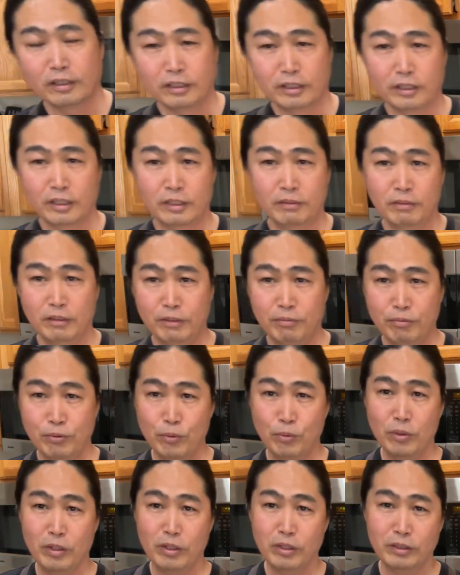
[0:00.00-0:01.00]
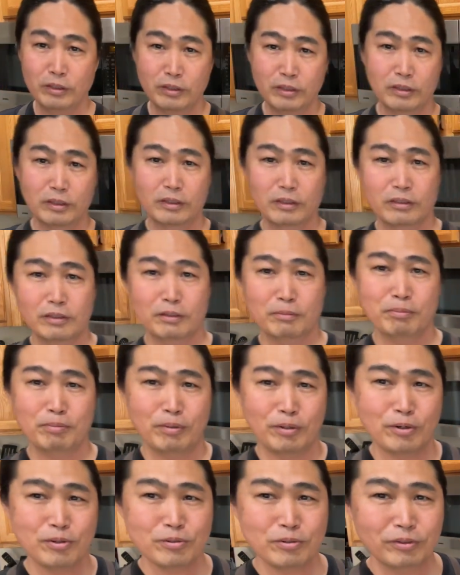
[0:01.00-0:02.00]
if, if you want the
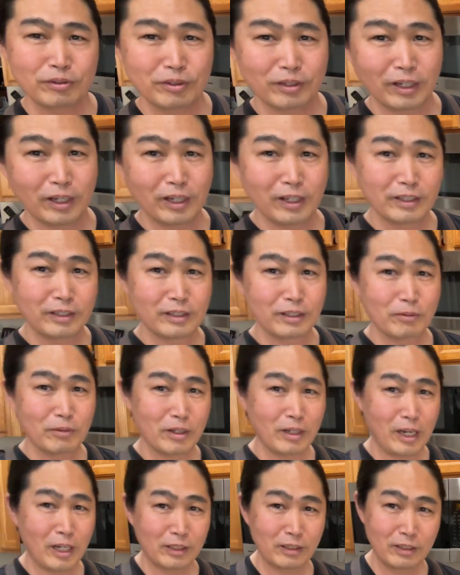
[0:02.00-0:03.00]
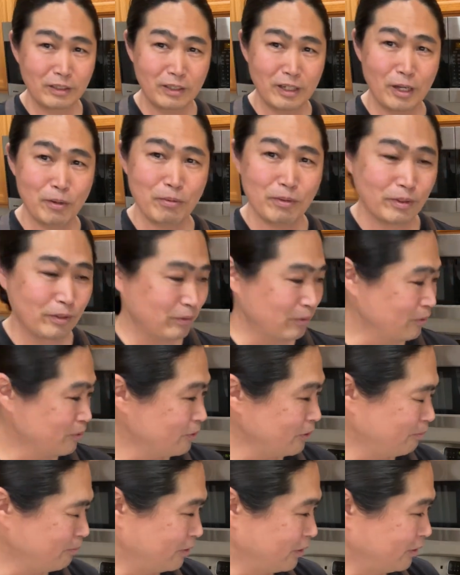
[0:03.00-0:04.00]
person that you know what I think I want to do
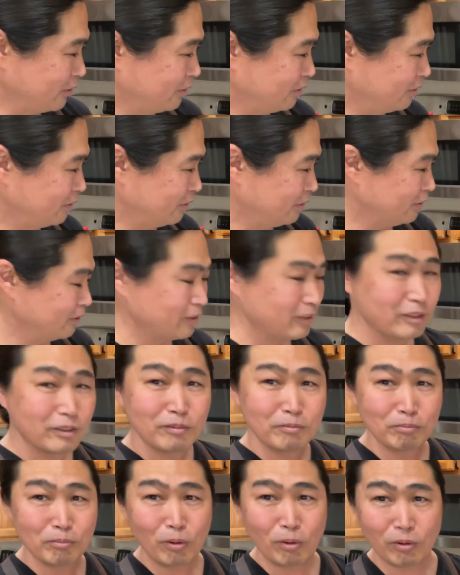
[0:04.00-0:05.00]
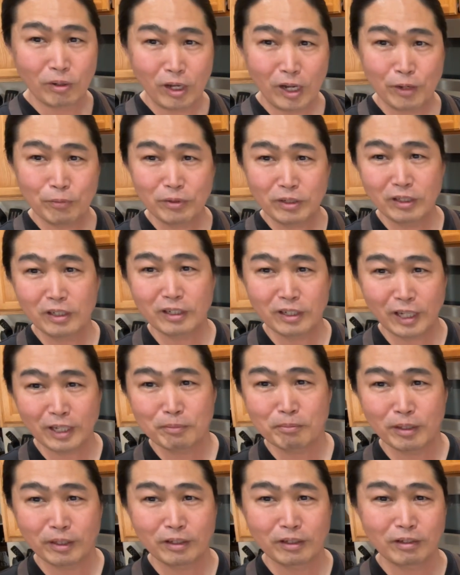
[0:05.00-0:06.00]
something more. I really like
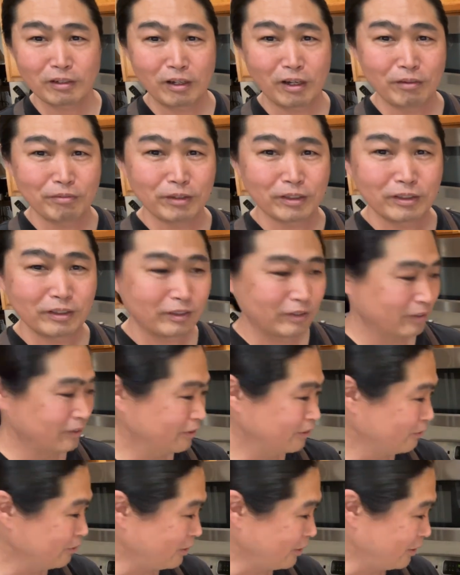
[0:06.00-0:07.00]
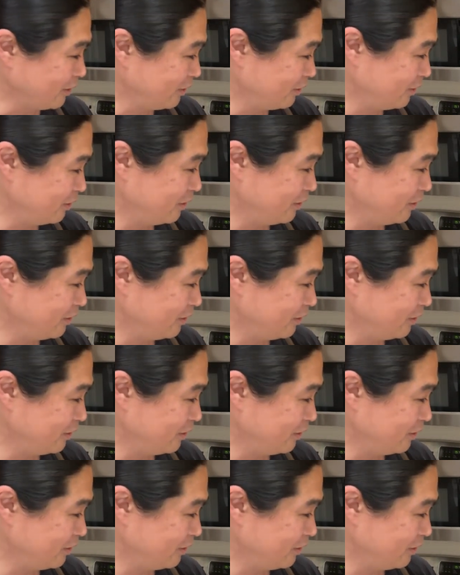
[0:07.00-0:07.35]
making coffee, okay,